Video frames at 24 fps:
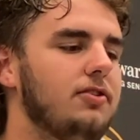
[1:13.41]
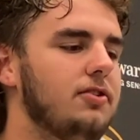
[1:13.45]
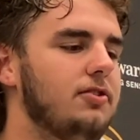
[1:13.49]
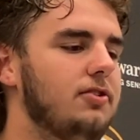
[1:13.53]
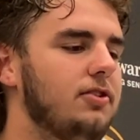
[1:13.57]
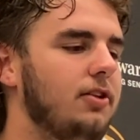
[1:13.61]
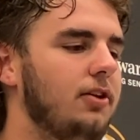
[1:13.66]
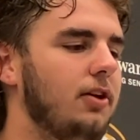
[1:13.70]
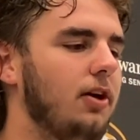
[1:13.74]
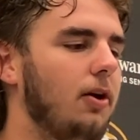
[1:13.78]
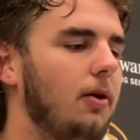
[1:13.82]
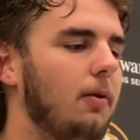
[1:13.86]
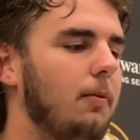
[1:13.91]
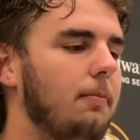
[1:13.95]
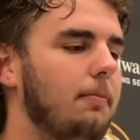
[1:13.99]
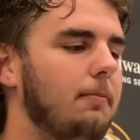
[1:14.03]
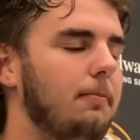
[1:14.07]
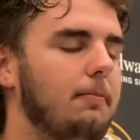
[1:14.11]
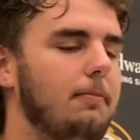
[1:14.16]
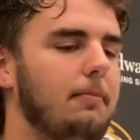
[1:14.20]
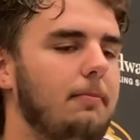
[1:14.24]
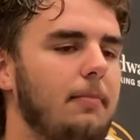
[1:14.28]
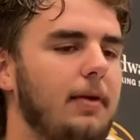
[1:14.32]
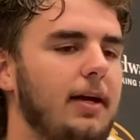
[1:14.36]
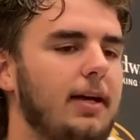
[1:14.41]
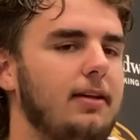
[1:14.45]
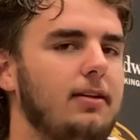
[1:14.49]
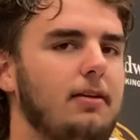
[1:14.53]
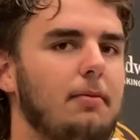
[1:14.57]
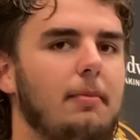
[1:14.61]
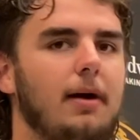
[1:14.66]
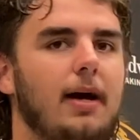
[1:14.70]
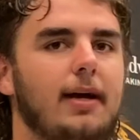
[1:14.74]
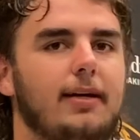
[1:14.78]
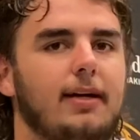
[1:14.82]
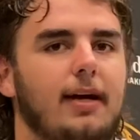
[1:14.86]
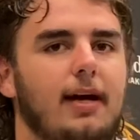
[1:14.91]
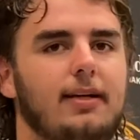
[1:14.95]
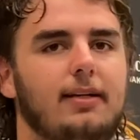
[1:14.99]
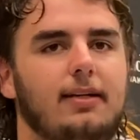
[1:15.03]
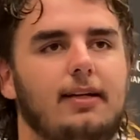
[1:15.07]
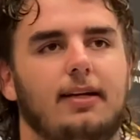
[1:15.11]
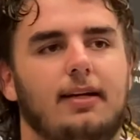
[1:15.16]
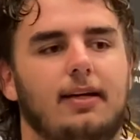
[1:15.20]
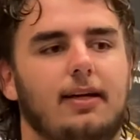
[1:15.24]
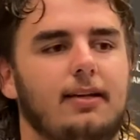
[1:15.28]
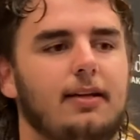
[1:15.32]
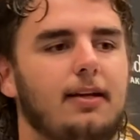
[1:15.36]
just you know making the Mike
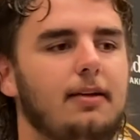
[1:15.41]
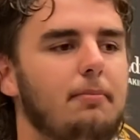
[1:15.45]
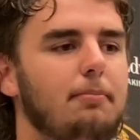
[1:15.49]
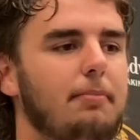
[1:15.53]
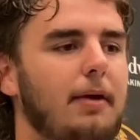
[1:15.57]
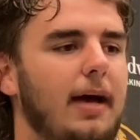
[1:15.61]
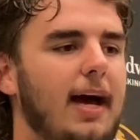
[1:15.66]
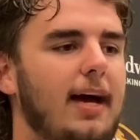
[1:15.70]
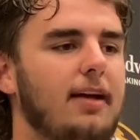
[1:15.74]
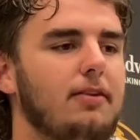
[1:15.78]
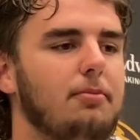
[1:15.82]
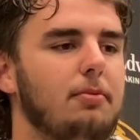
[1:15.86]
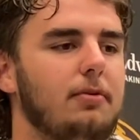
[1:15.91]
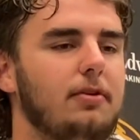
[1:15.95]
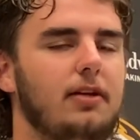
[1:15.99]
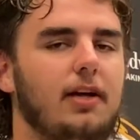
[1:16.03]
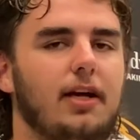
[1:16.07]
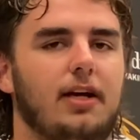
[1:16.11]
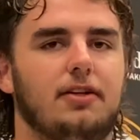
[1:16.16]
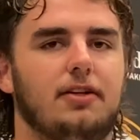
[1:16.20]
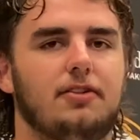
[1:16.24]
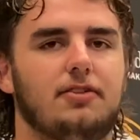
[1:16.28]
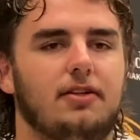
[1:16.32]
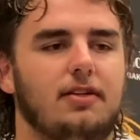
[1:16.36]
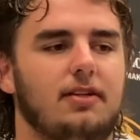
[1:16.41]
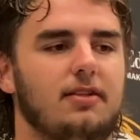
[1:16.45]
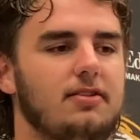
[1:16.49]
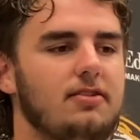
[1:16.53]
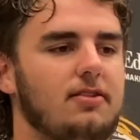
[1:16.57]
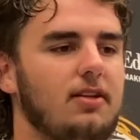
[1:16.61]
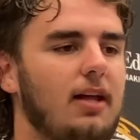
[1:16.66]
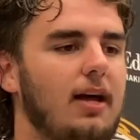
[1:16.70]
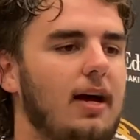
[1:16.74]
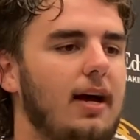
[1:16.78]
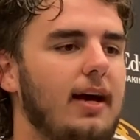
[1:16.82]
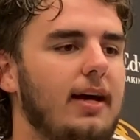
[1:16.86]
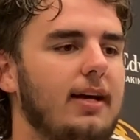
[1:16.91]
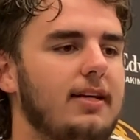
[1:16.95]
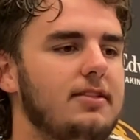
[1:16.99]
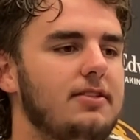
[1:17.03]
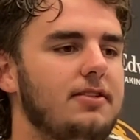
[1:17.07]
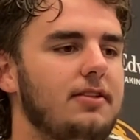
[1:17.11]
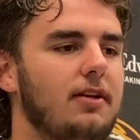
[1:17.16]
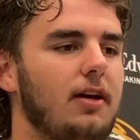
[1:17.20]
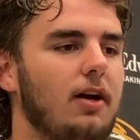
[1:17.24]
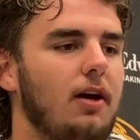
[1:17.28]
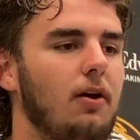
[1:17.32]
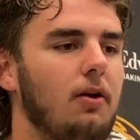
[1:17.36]
ID and then pass protection slides, you
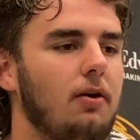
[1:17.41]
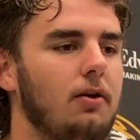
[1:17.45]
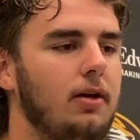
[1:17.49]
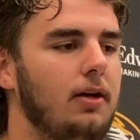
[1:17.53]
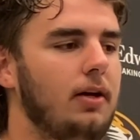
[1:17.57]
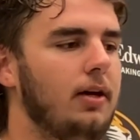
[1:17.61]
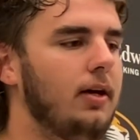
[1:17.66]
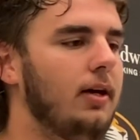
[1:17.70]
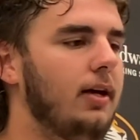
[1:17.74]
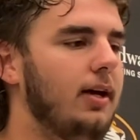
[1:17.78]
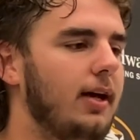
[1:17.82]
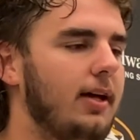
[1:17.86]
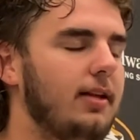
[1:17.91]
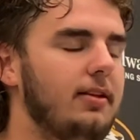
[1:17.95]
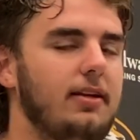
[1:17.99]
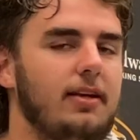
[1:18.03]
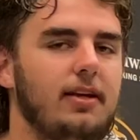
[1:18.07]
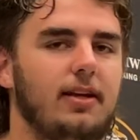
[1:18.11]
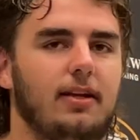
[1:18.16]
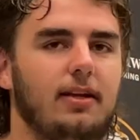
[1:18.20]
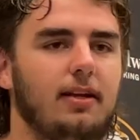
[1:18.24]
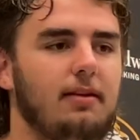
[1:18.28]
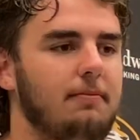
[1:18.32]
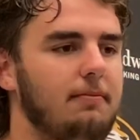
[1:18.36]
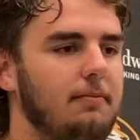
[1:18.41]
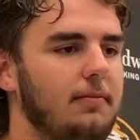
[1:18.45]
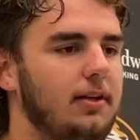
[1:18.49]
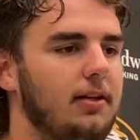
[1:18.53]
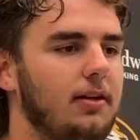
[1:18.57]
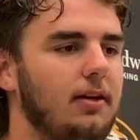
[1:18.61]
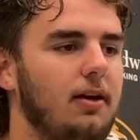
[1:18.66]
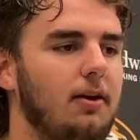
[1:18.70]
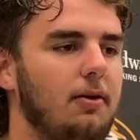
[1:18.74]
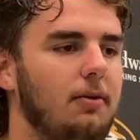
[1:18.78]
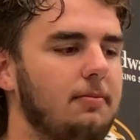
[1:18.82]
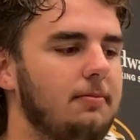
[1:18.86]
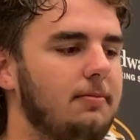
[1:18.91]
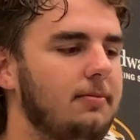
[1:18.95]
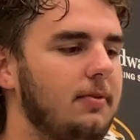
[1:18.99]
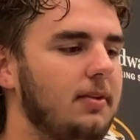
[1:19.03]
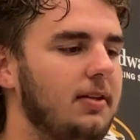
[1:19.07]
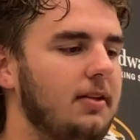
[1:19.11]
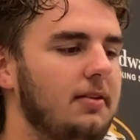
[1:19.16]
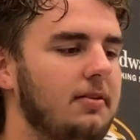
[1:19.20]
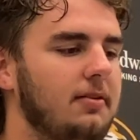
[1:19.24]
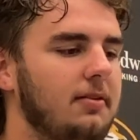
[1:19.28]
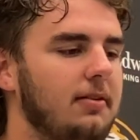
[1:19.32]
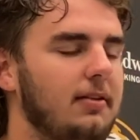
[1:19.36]
know, and then you know
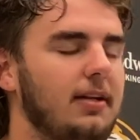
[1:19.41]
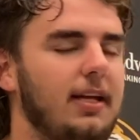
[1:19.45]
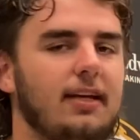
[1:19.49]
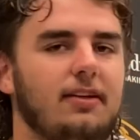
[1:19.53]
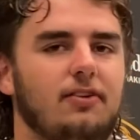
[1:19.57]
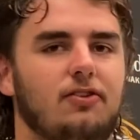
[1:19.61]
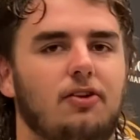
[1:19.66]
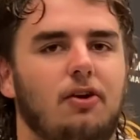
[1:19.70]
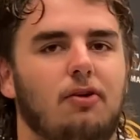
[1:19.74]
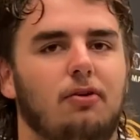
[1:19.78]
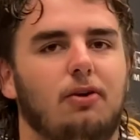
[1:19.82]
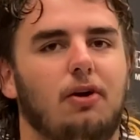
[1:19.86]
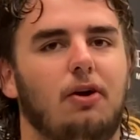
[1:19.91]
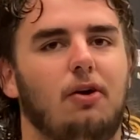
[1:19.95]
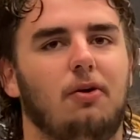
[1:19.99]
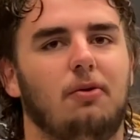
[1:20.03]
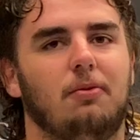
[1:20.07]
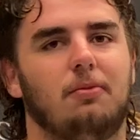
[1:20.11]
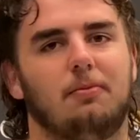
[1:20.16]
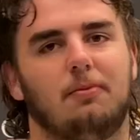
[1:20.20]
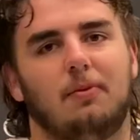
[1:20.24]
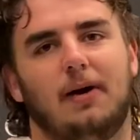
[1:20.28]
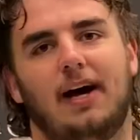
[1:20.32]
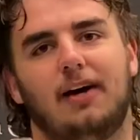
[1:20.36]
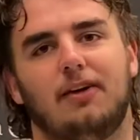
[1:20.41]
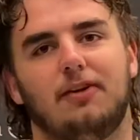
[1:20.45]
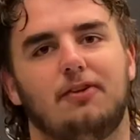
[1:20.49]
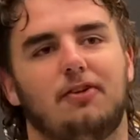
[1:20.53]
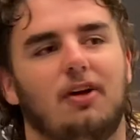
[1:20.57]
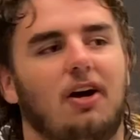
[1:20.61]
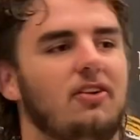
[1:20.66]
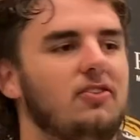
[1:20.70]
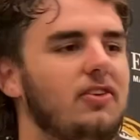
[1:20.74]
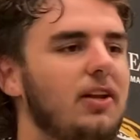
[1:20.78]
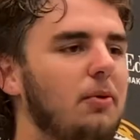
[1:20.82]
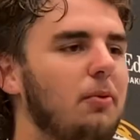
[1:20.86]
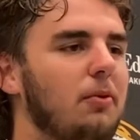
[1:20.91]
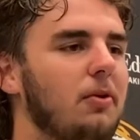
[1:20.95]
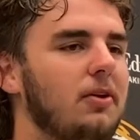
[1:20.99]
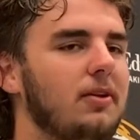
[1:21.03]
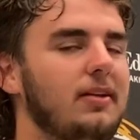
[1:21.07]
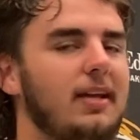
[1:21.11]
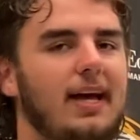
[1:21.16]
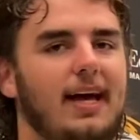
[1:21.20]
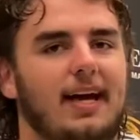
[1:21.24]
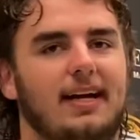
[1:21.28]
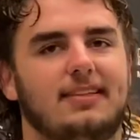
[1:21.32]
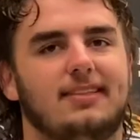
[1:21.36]
when things don't go how you thought they were,
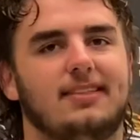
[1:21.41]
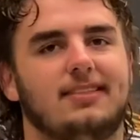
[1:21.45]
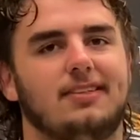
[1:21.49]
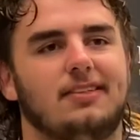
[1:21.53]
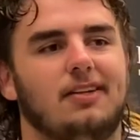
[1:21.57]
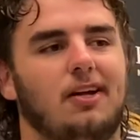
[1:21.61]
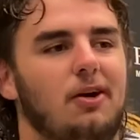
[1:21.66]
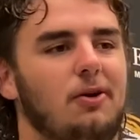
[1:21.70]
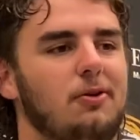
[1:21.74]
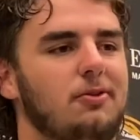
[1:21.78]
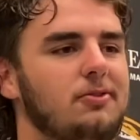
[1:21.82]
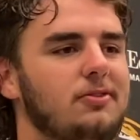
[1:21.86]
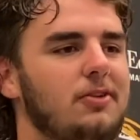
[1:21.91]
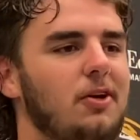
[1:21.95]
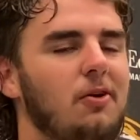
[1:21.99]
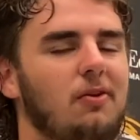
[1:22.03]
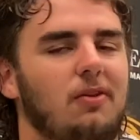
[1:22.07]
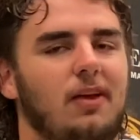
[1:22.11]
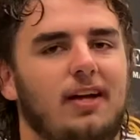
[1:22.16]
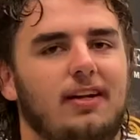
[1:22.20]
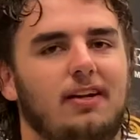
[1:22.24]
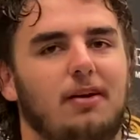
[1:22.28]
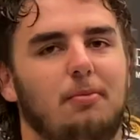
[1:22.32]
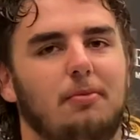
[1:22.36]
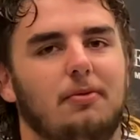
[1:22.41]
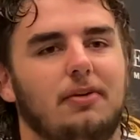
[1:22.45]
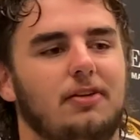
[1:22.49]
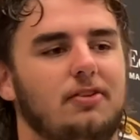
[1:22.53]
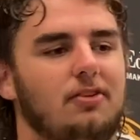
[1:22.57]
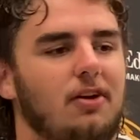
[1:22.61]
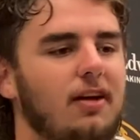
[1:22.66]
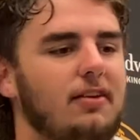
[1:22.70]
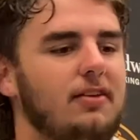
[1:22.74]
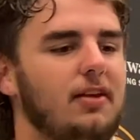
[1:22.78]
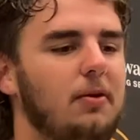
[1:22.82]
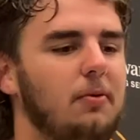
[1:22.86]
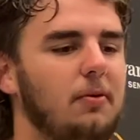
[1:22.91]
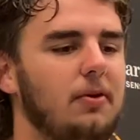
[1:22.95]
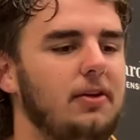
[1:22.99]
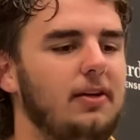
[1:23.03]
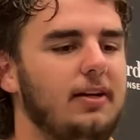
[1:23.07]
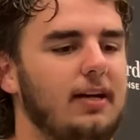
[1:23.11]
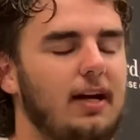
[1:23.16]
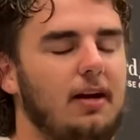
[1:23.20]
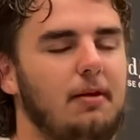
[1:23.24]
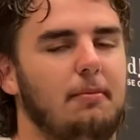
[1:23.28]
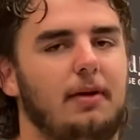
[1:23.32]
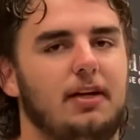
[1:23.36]
the X's and O's don't line up where you thought they were, you
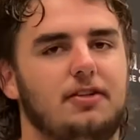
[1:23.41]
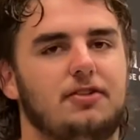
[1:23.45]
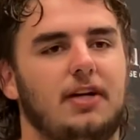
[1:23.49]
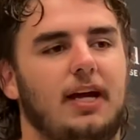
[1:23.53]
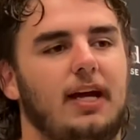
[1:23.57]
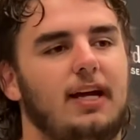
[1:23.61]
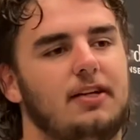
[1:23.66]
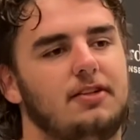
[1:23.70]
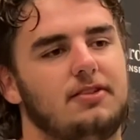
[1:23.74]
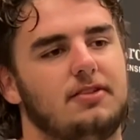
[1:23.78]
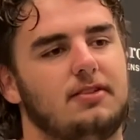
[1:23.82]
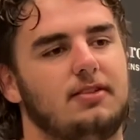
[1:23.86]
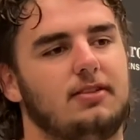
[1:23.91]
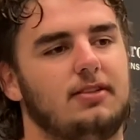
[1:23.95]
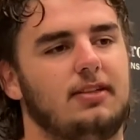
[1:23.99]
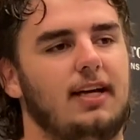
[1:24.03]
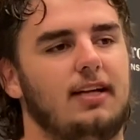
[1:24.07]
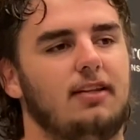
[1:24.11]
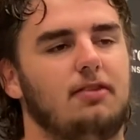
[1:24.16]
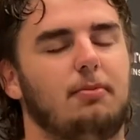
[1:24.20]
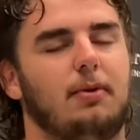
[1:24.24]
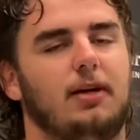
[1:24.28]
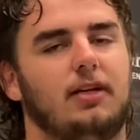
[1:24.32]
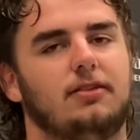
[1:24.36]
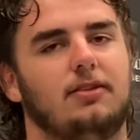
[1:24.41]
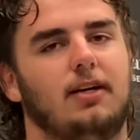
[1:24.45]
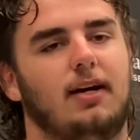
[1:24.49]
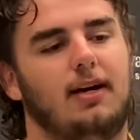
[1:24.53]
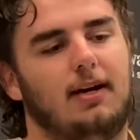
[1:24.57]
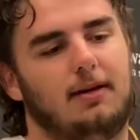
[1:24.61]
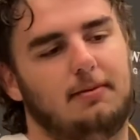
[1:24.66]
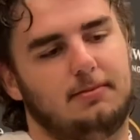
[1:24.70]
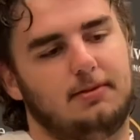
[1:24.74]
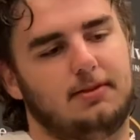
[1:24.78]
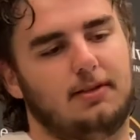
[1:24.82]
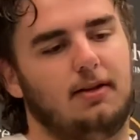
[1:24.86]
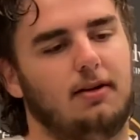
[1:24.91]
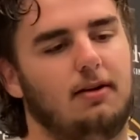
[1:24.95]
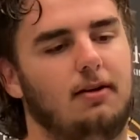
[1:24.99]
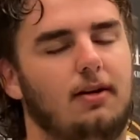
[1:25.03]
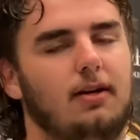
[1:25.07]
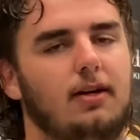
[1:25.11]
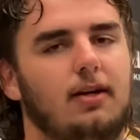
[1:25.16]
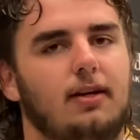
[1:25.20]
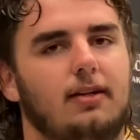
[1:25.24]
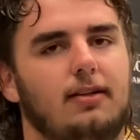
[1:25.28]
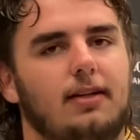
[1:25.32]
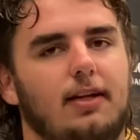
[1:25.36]
got to make changes, and that's my job. So
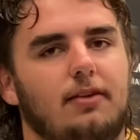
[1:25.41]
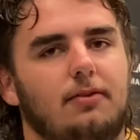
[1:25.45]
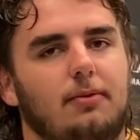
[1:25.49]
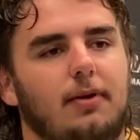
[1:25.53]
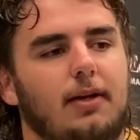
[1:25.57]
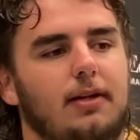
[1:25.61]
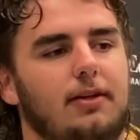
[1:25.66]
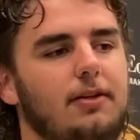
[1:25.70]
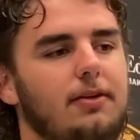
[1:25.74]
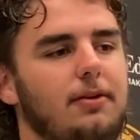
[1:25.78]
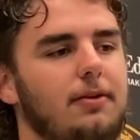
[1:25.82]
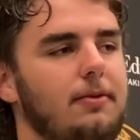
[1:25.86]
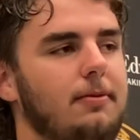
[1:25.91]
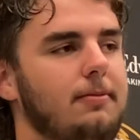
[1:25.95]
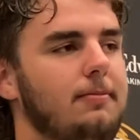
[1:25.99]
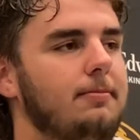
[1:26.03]
that's what I do.